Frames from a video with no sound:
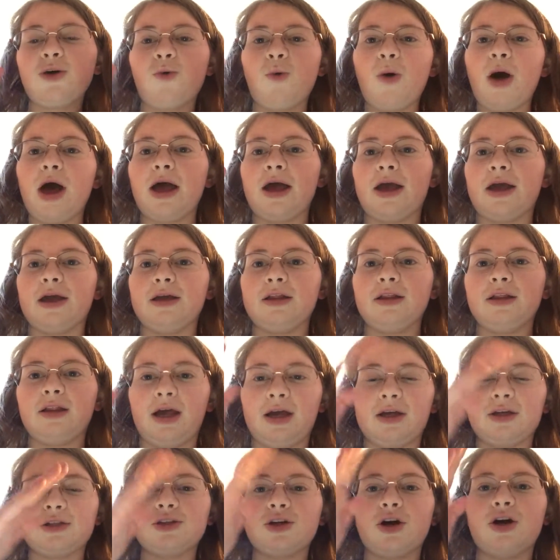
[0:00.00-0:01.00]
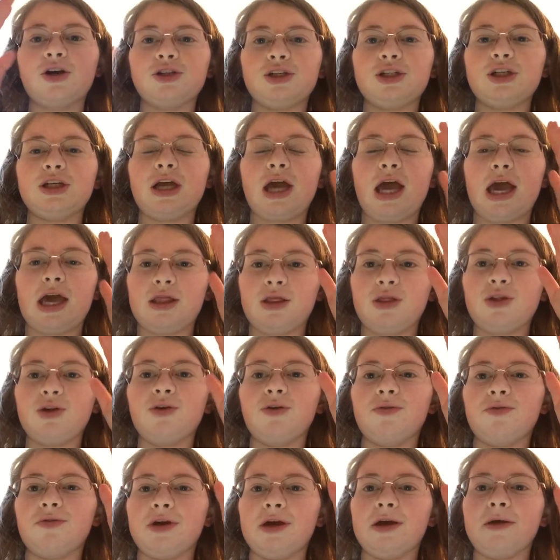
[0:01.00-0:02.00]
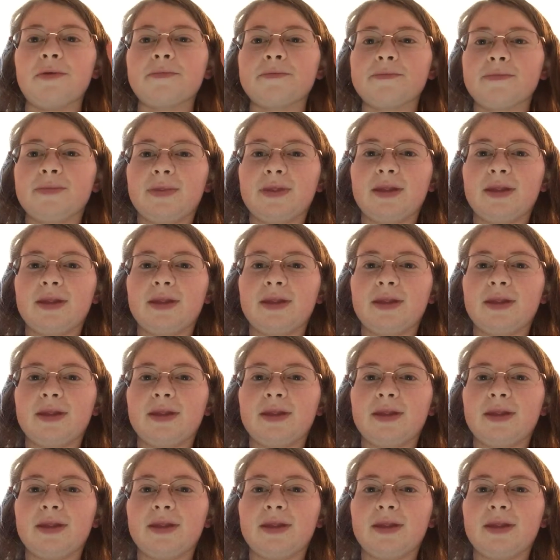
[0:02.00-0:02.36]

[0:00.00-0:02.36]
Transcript: away, like Sanji and Luffy,